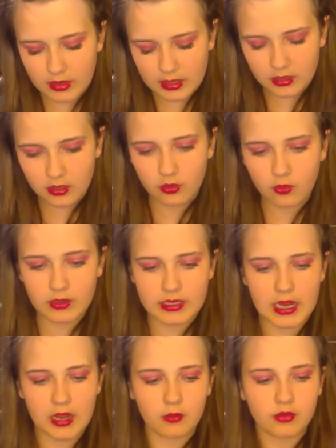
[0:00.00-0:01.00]
Then
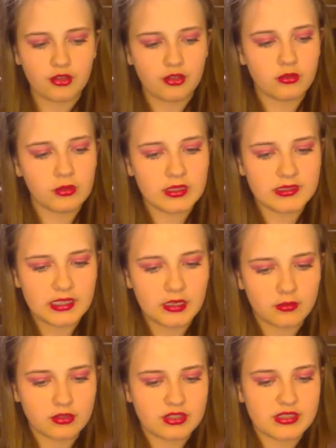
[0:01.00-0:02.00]
what I will do is
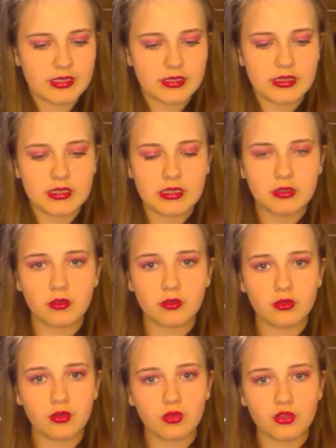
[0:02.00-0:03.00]
I will just take the
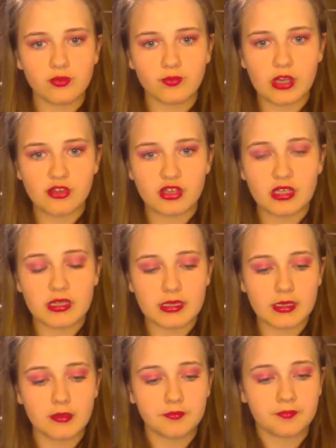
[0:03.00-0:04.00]
Eco Tools brush
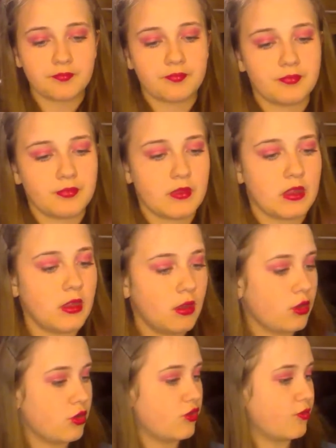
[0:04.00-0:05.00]
again,
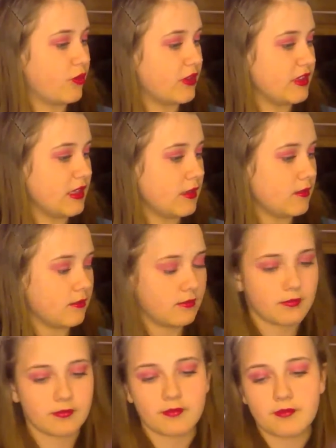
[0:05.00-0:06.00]
spritz it,